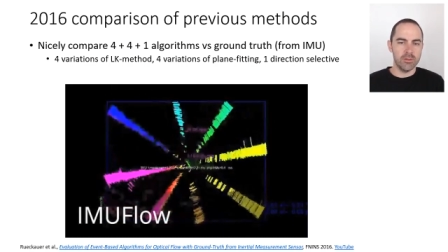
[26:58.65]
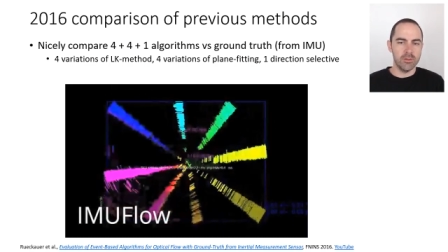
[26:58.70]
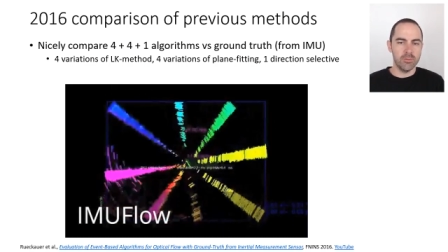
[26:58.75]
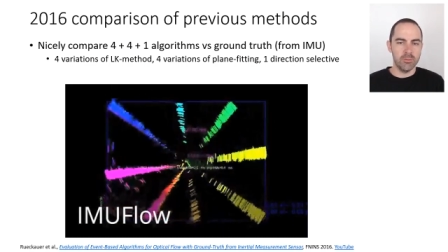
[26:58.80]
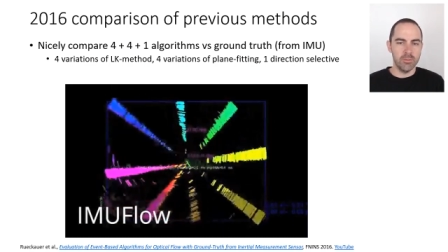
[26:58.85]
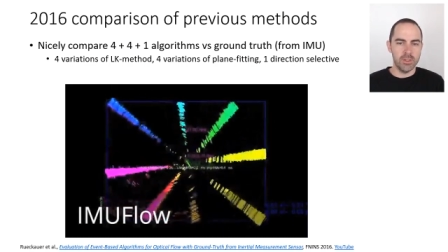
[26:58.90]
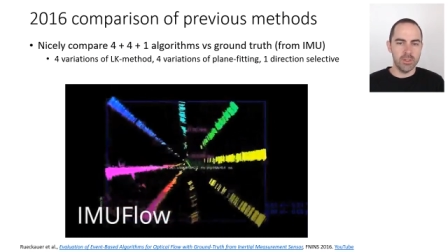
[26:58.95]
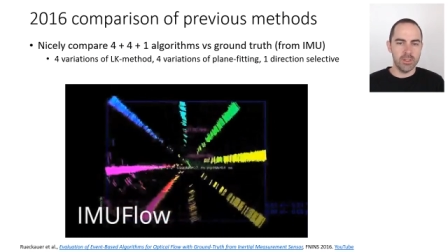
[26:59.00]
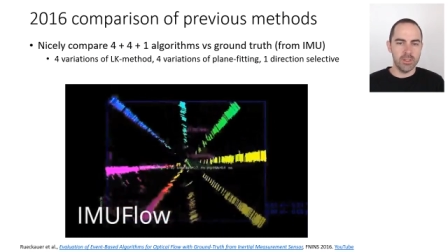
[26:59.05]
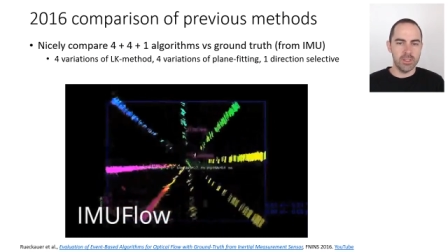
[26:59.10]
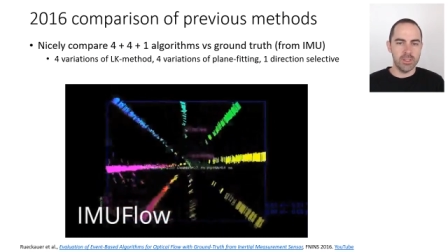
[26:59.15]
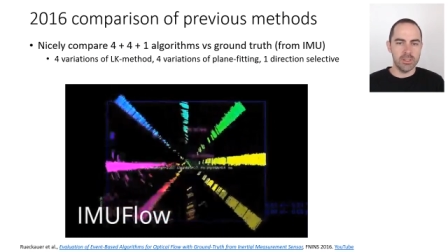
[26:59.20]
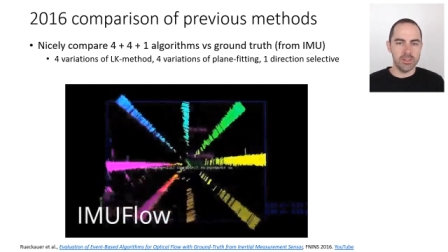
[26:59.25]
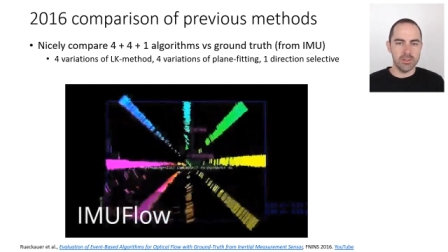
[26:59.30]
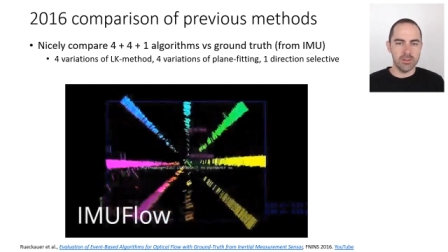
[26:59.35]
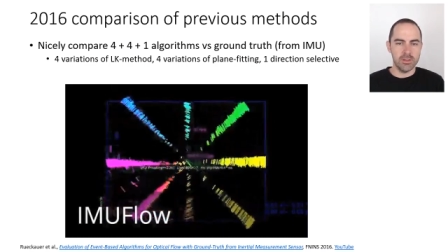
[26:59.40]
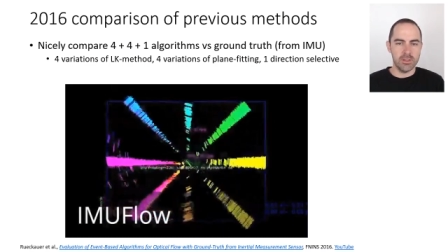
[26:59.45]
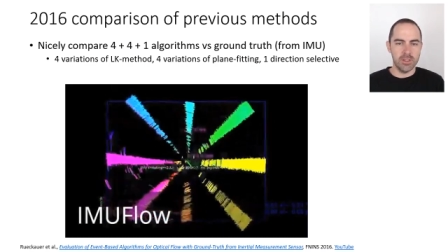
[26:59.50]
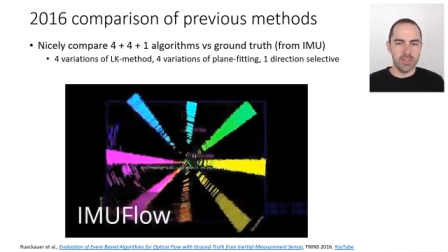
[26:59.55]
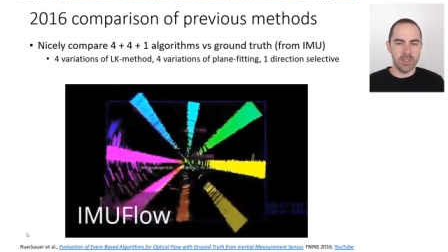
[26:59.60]
compared
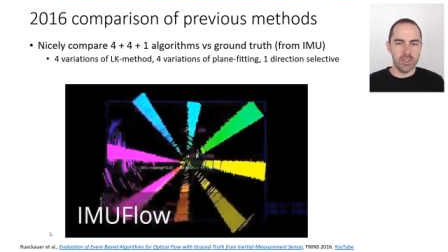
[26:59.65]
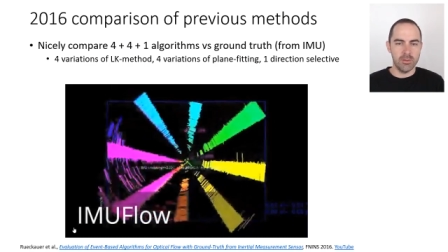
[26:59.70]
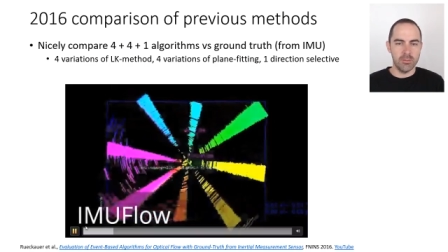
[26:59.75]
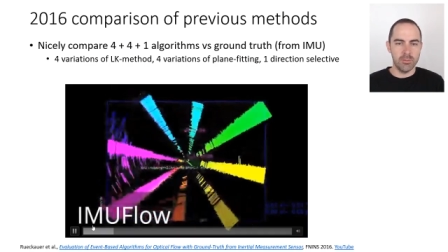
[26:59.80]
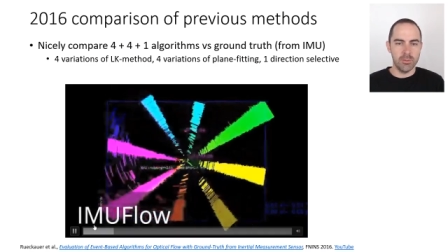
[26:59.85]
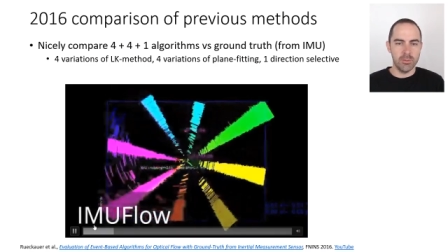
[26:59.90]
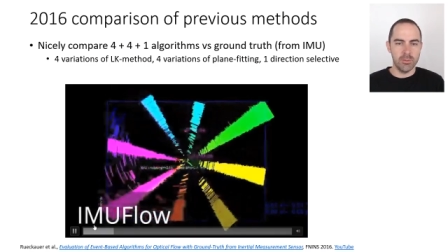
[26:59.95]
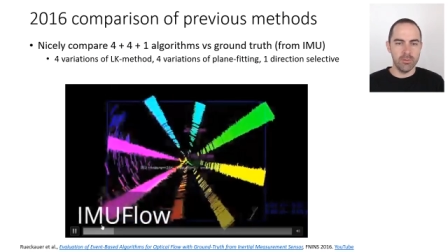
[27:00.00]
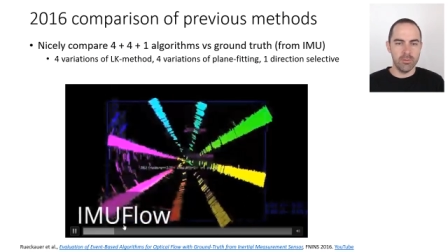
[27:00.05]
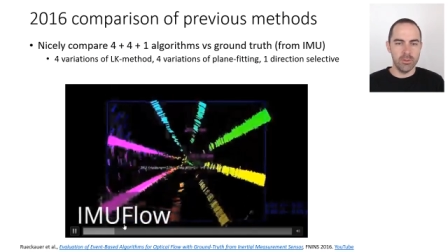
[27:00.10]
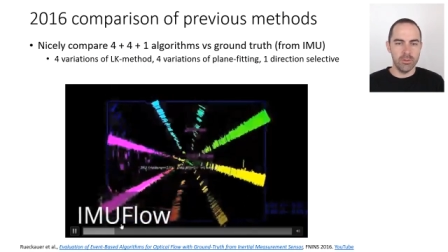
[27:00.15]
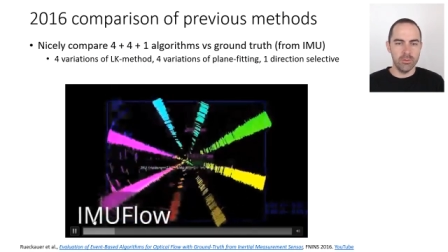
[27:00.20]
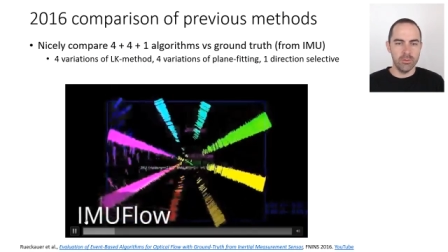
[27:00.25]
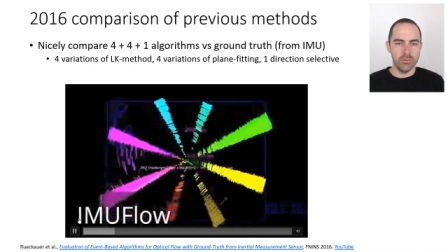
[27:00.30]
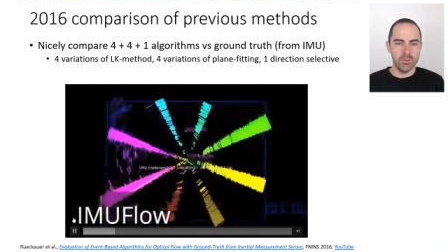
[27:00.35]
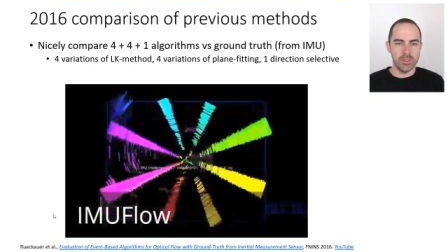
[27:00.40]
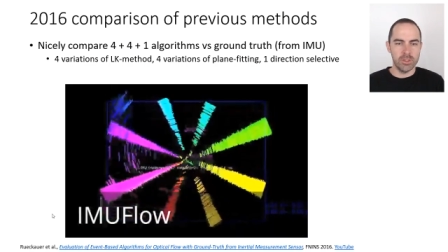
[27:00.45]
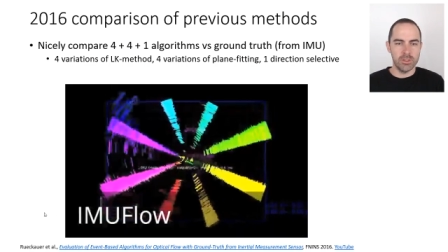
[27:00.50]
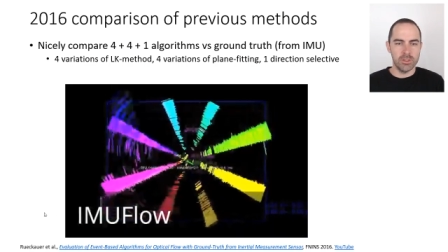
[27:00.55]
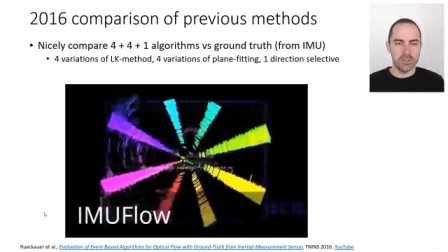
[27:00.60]
against IMU flow,
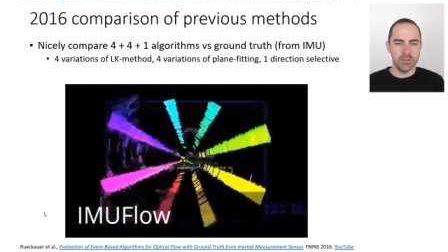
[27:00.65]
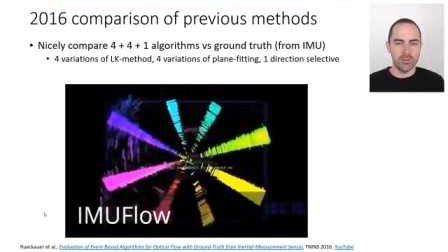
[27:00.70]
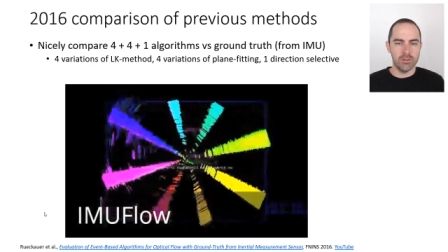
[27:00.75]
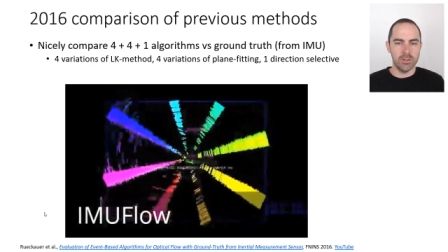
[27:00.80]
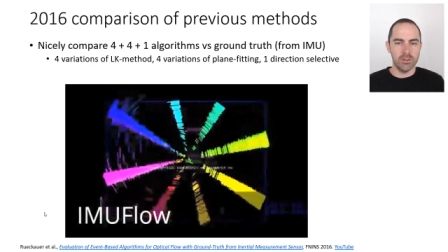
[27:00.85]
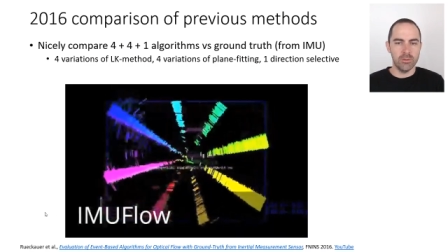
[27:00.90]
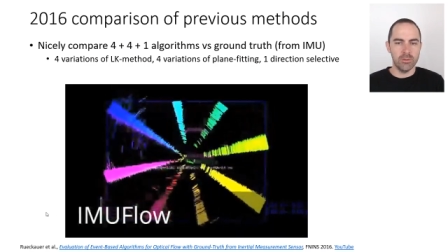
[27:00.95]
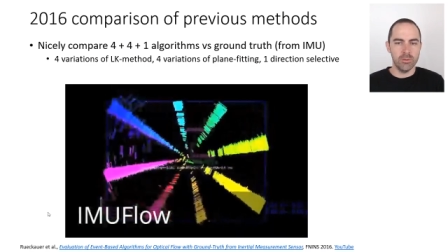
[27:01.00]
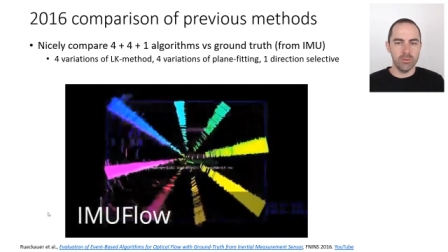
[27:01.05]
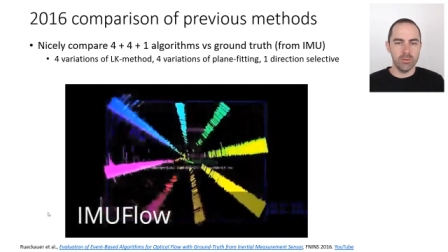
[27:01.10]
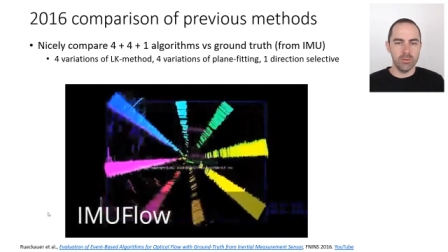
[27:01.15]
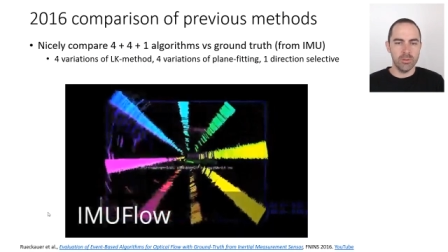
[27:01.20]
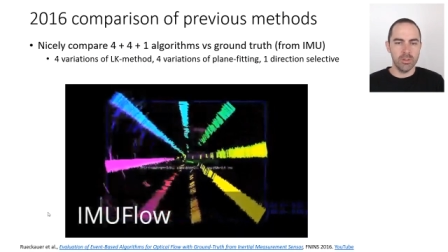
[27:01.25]
which is the ground truth